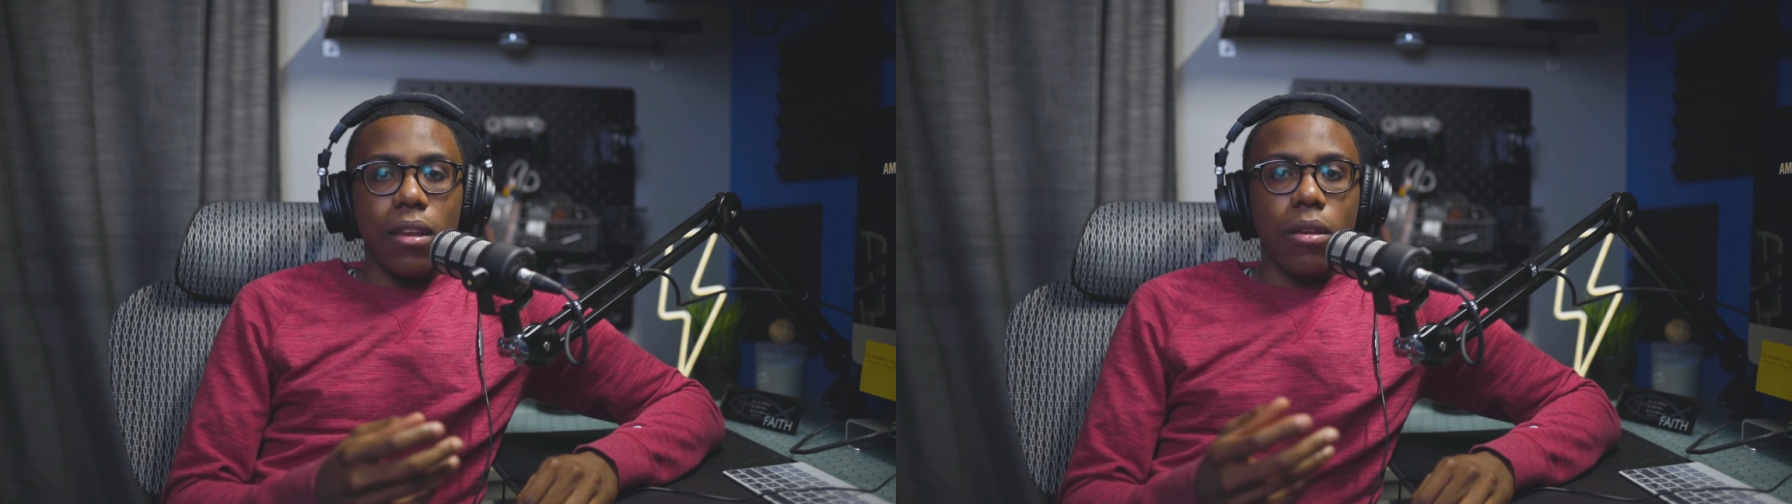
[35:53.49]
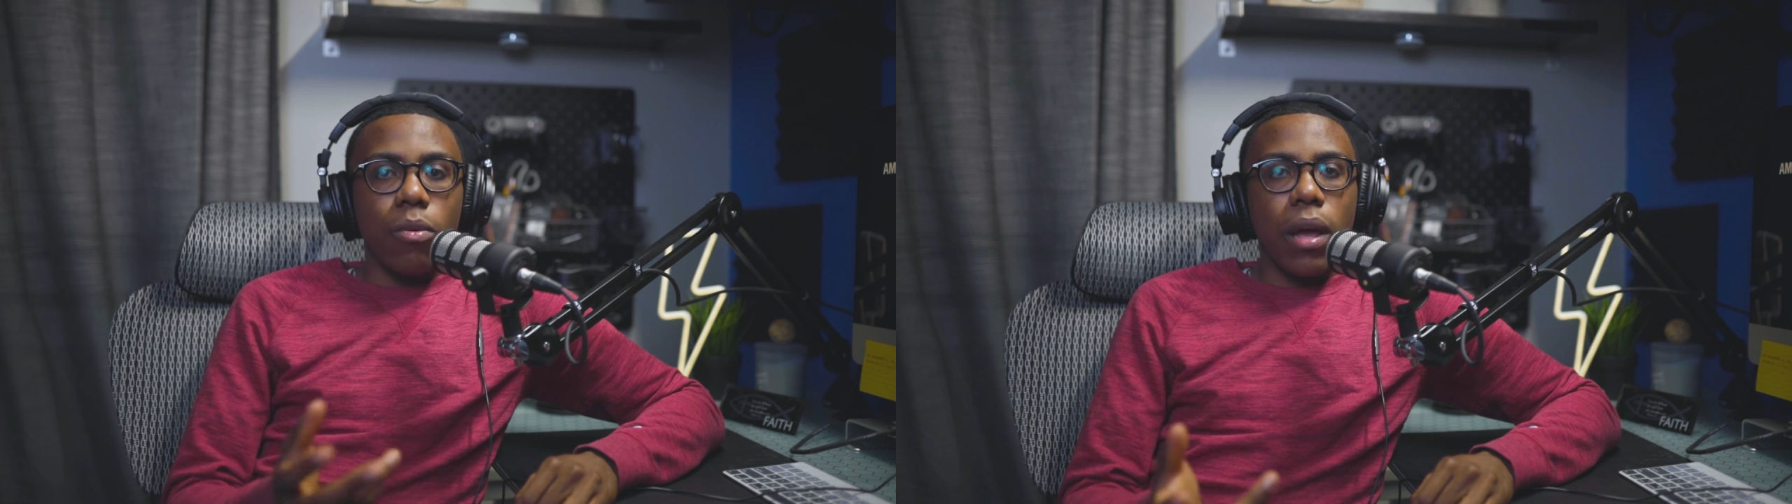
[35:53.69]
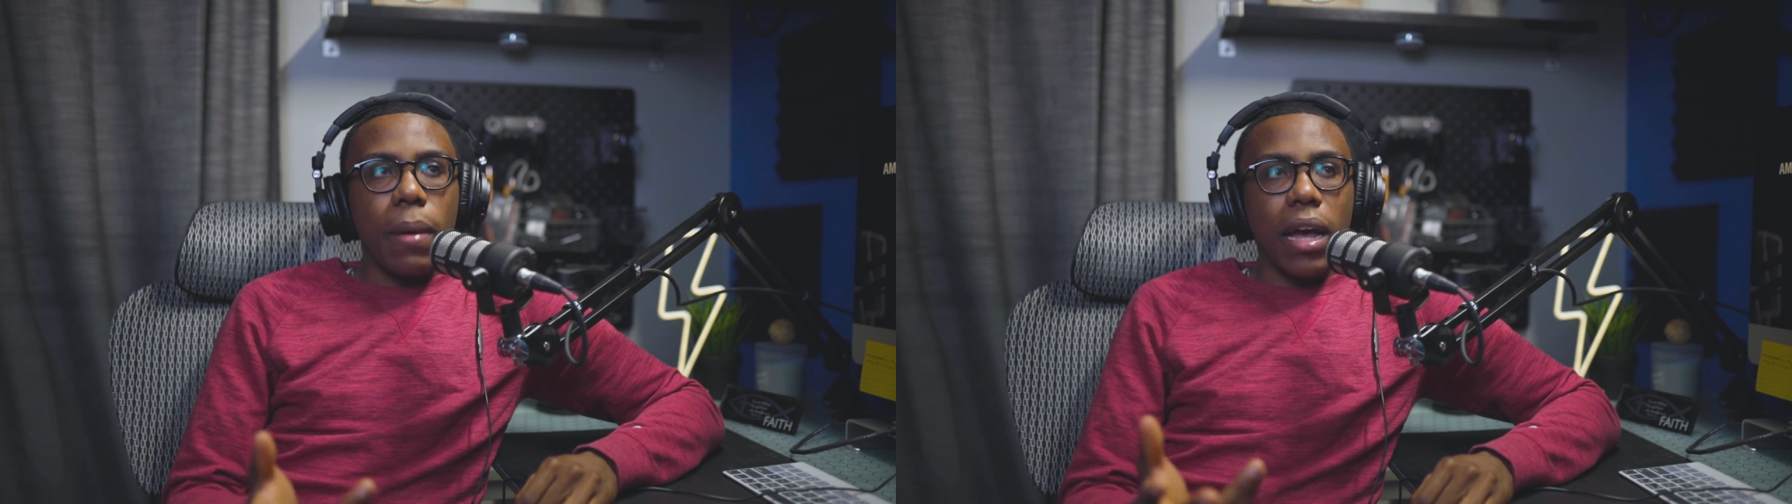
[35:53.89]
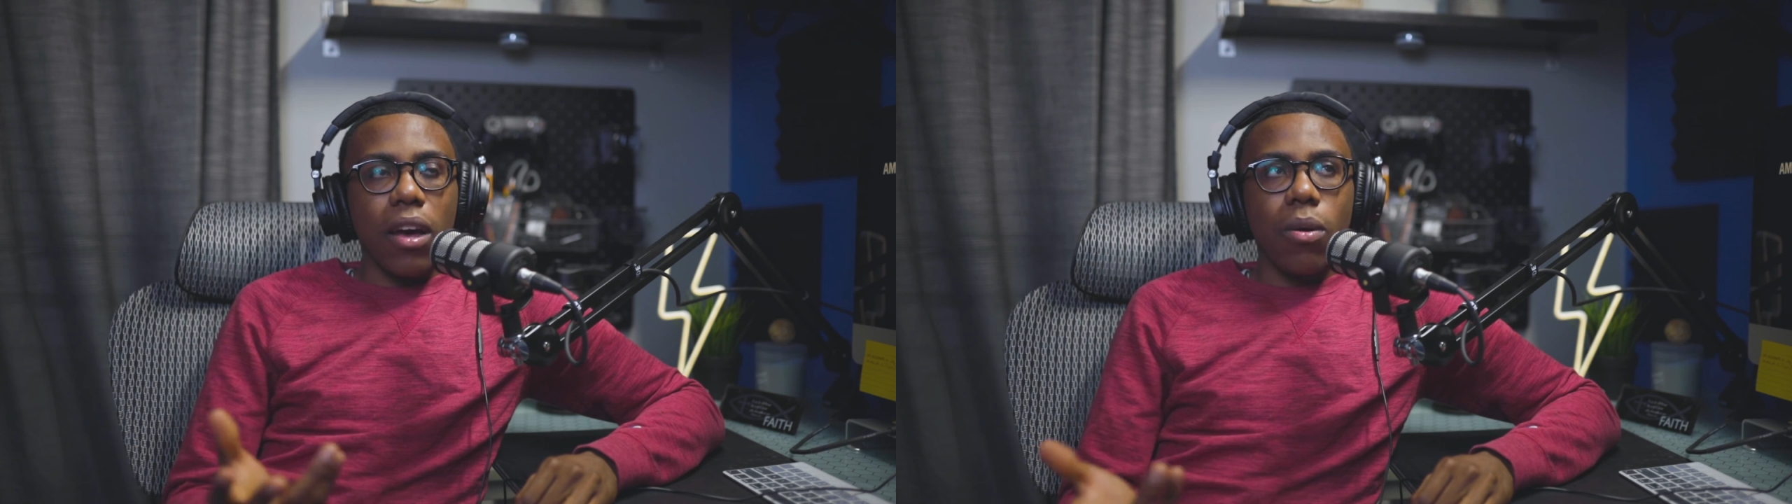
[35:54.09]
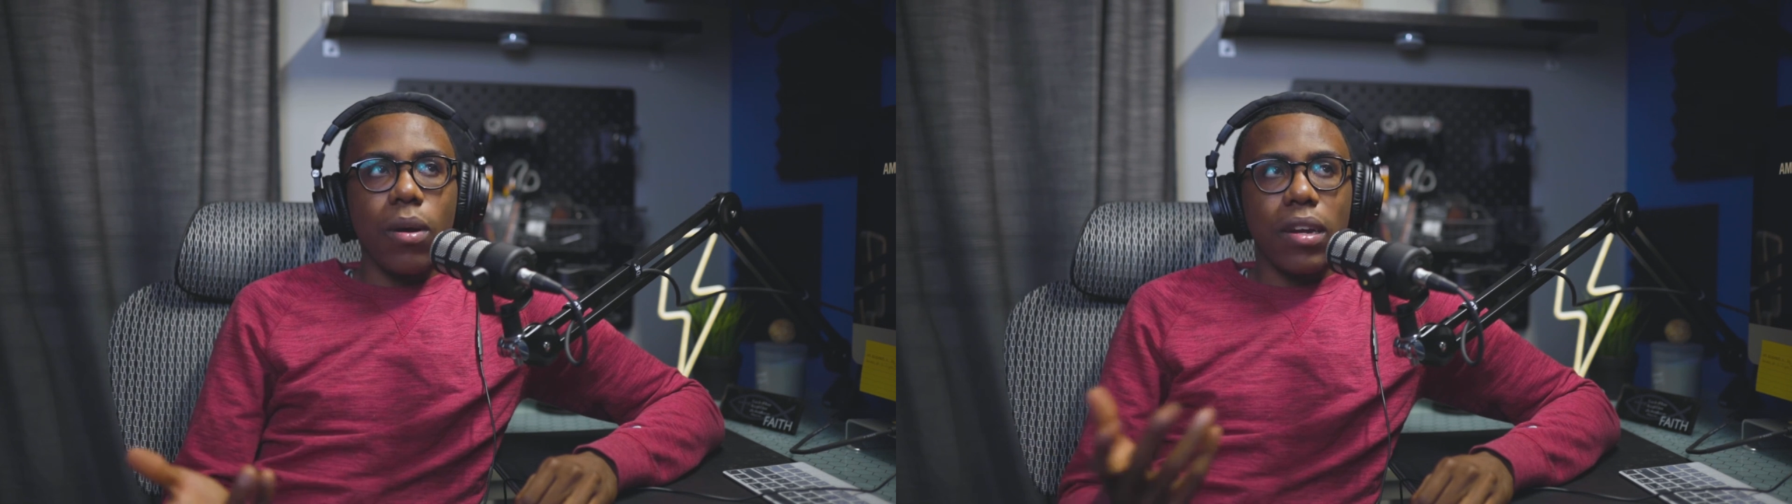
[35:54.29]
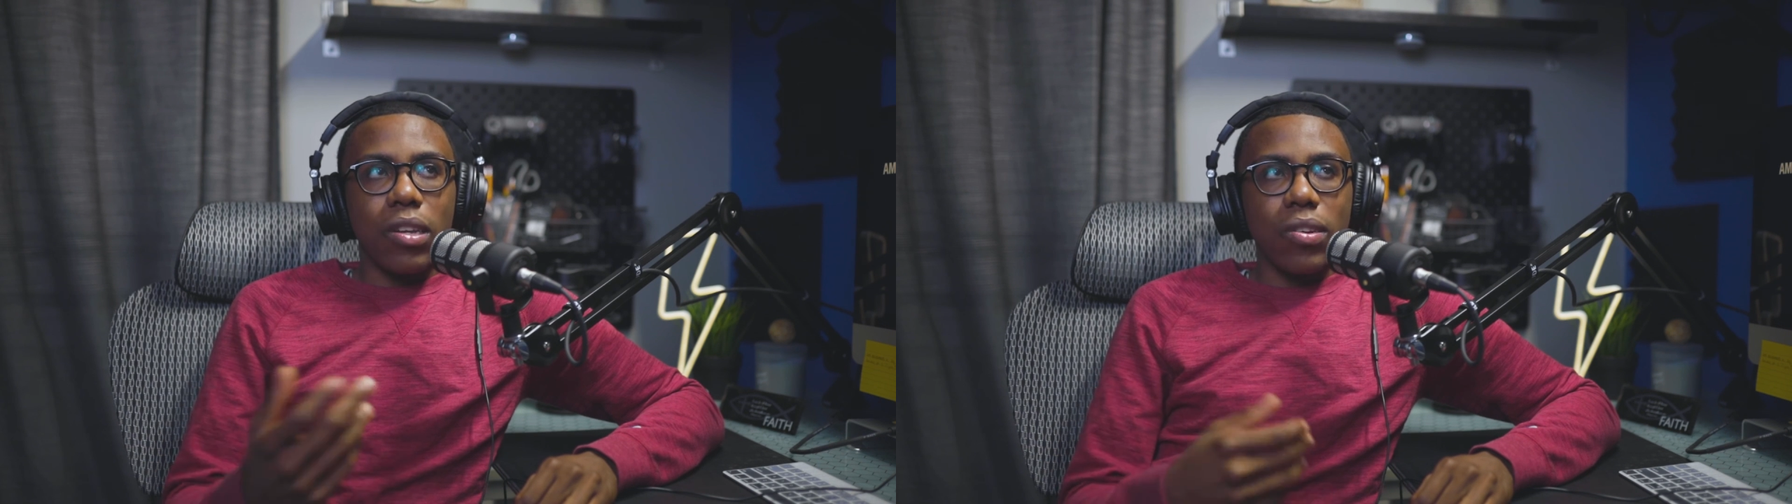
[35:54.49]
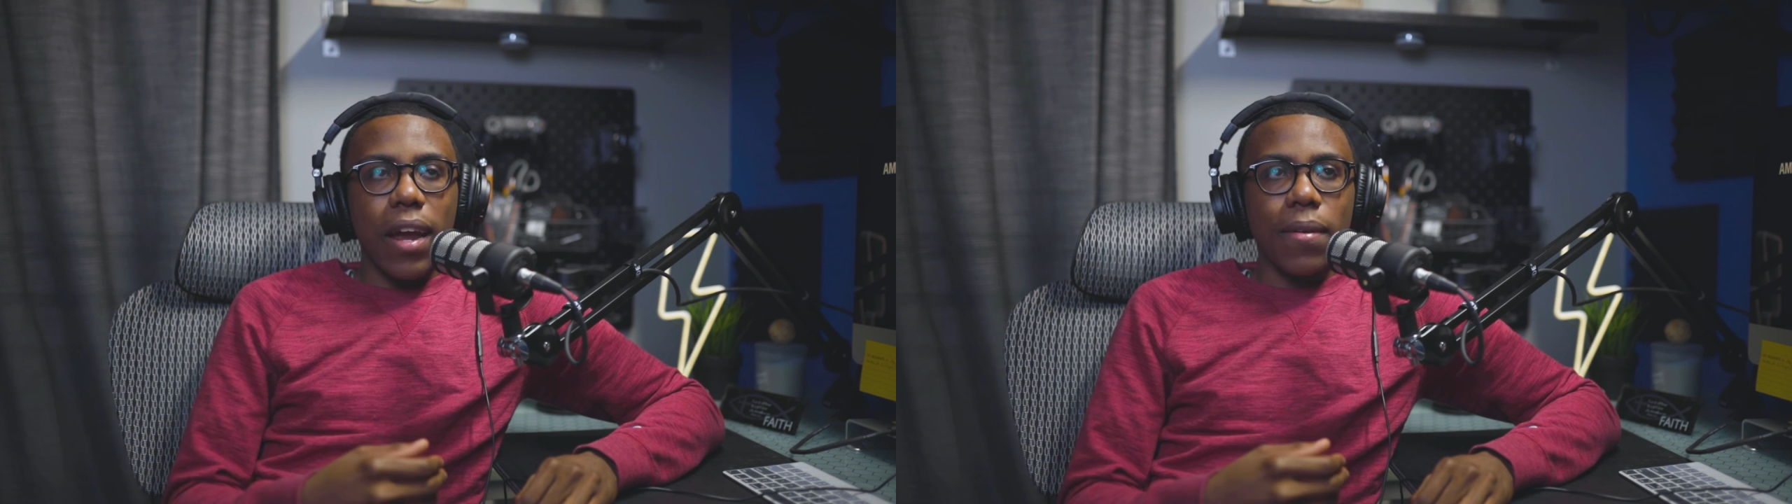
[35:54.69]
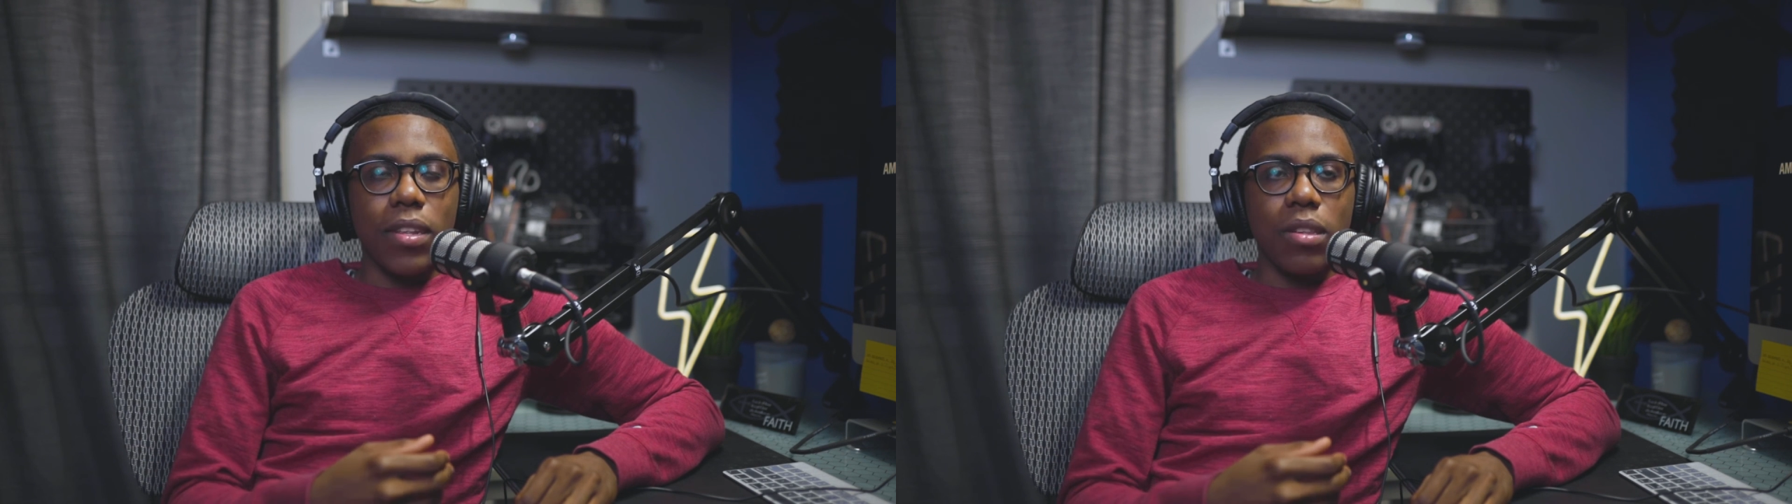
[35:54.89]
the way my coworker
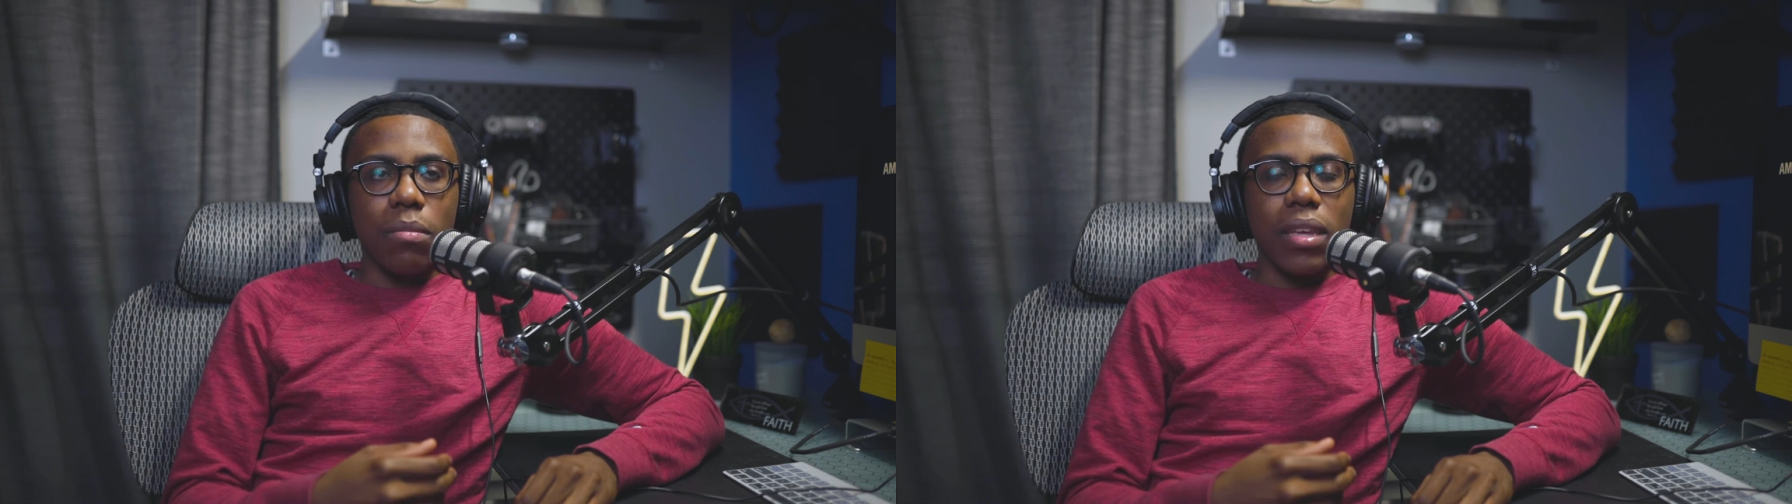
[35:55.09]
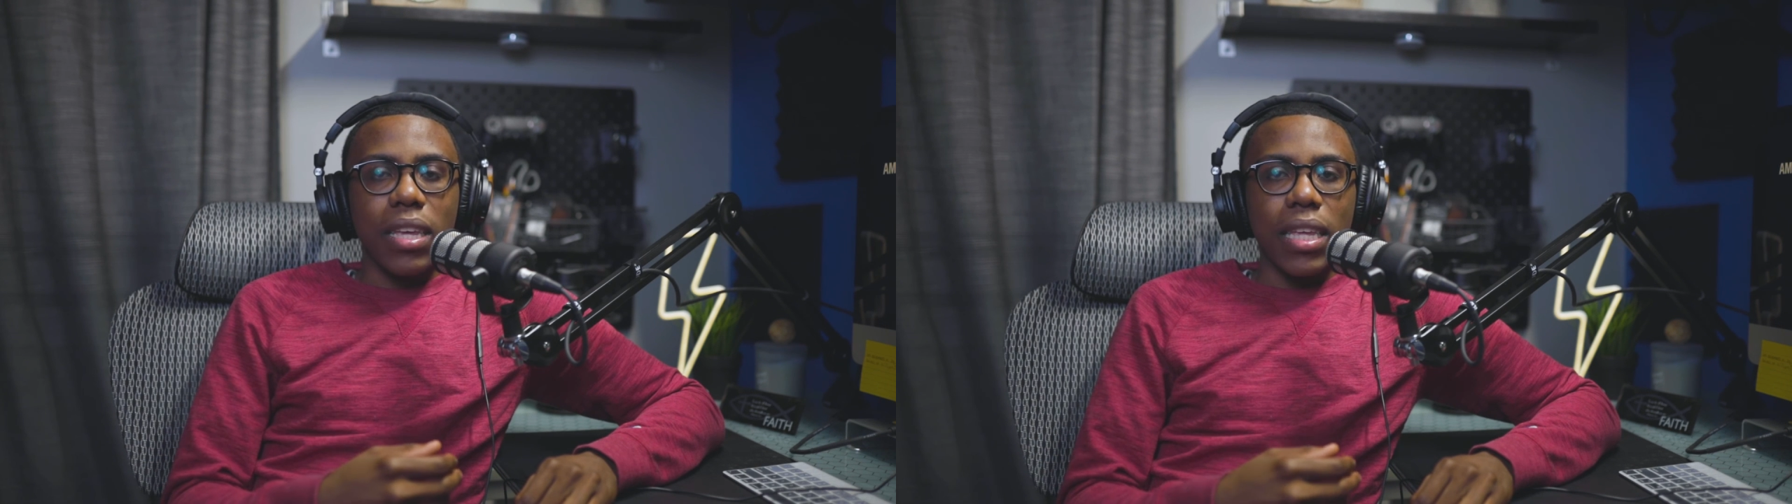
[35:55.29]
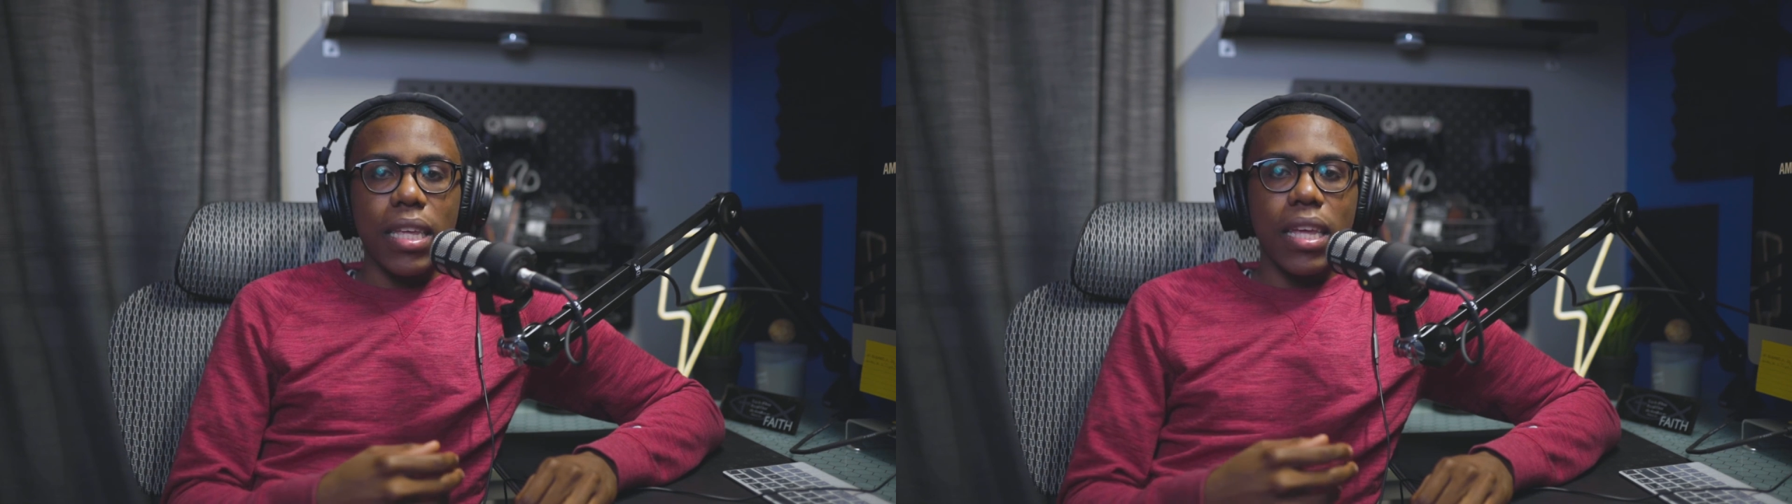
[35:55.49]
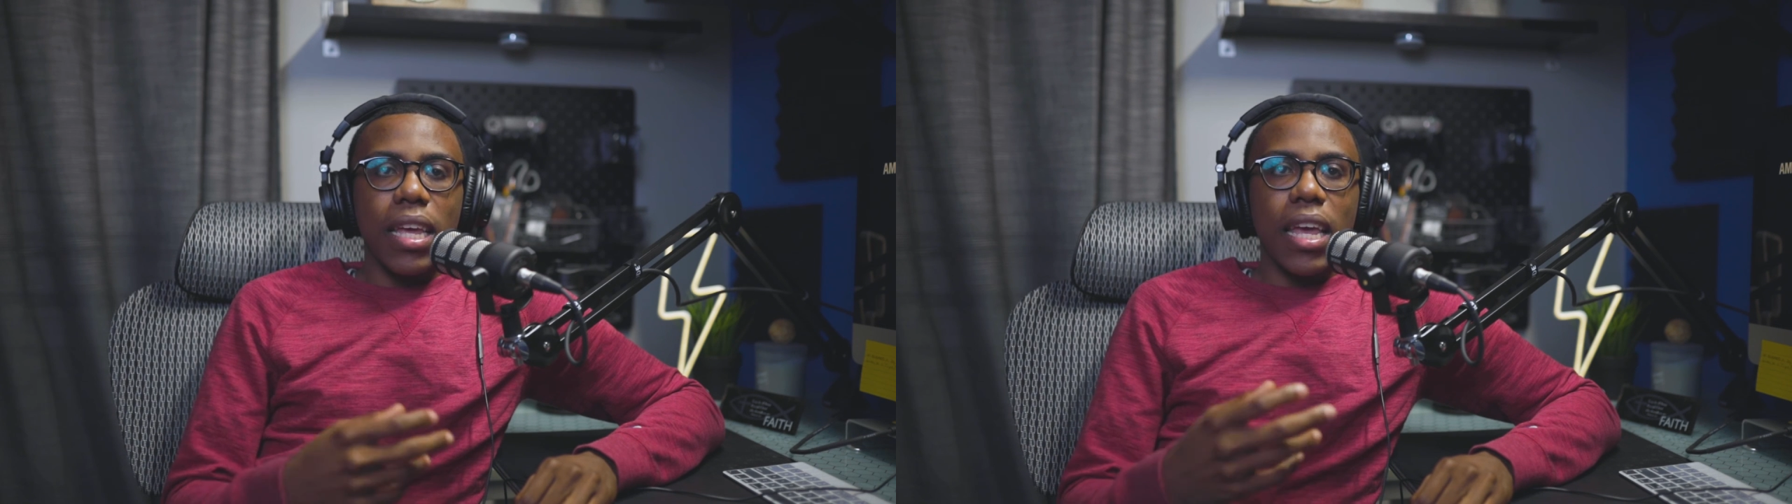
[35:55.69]
described it to me,